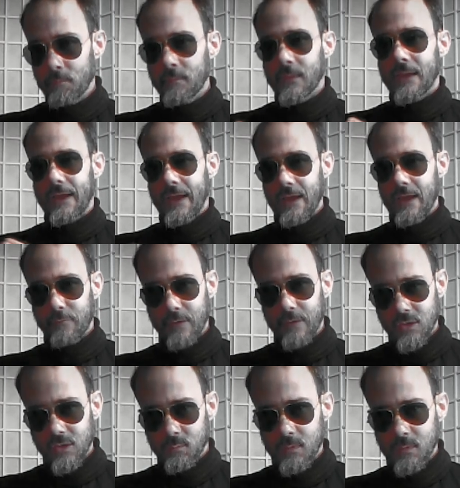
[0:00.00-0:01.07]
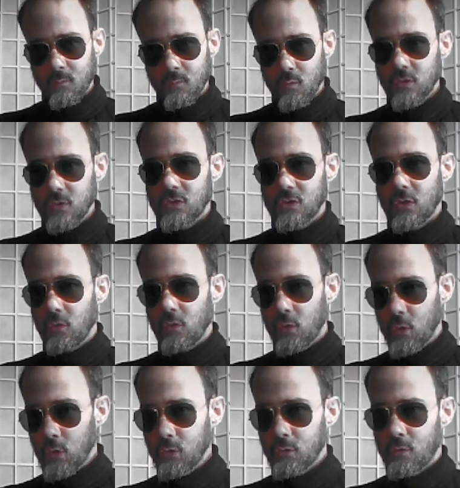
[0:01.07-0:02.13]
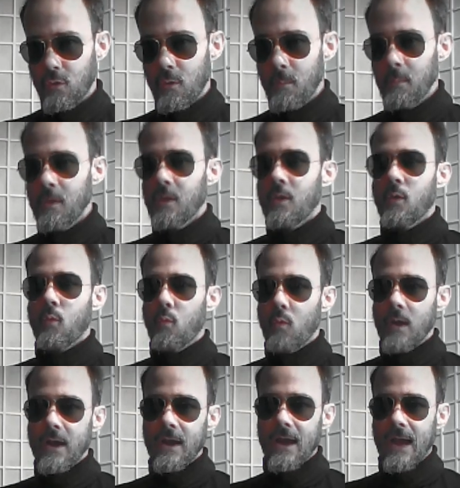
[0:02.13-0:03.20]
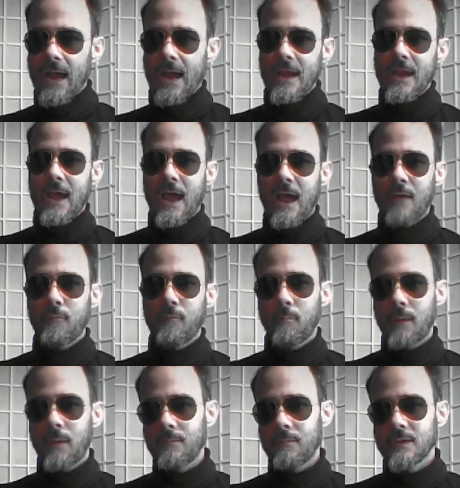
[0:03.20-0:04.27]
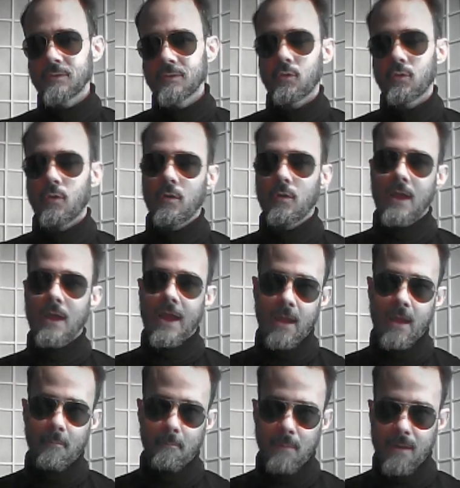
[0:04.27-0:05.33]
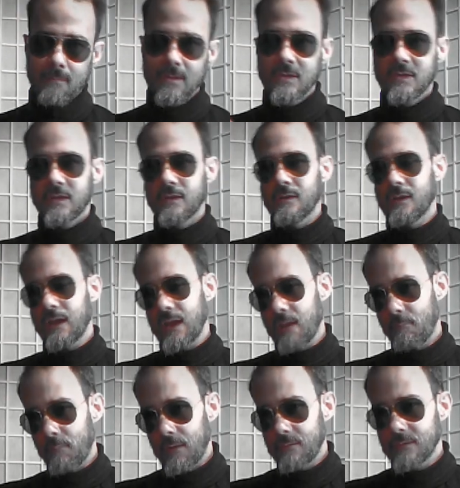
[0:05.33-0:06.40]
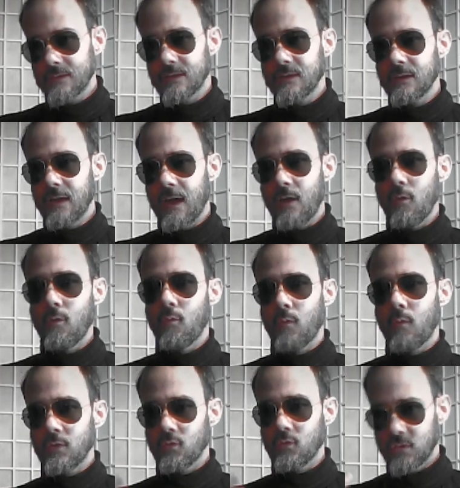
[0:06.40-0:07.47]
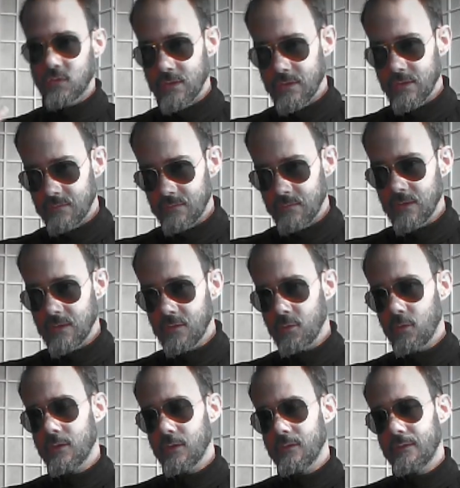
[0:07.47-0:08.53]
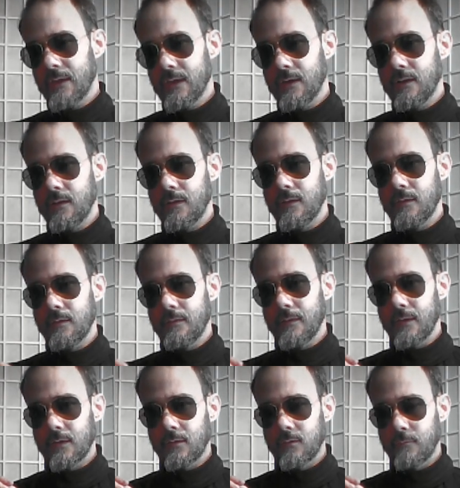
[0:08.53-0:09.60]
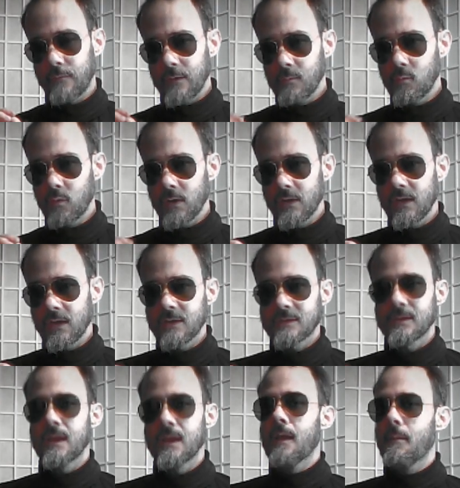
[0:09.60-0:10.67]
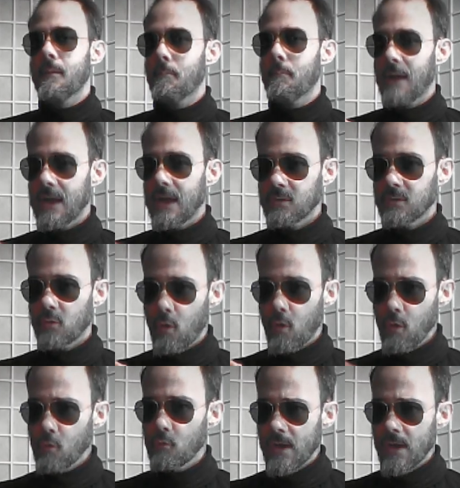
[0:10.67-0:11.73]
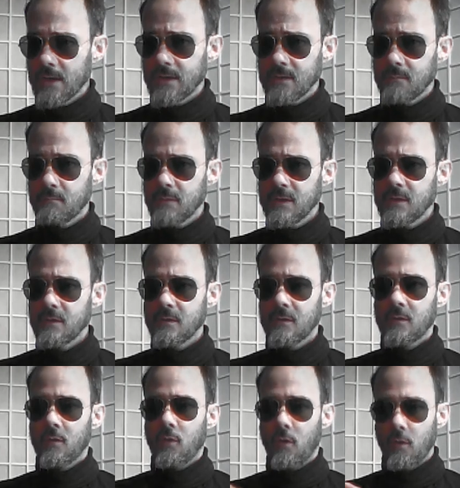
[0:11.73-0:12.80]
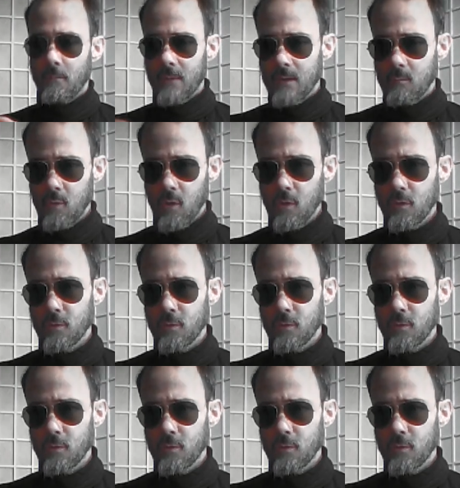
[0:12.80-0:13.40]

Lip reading: fhpbooks.com, where I have published, or I am publishing now. When you see this video, the film critics might already be on my blog,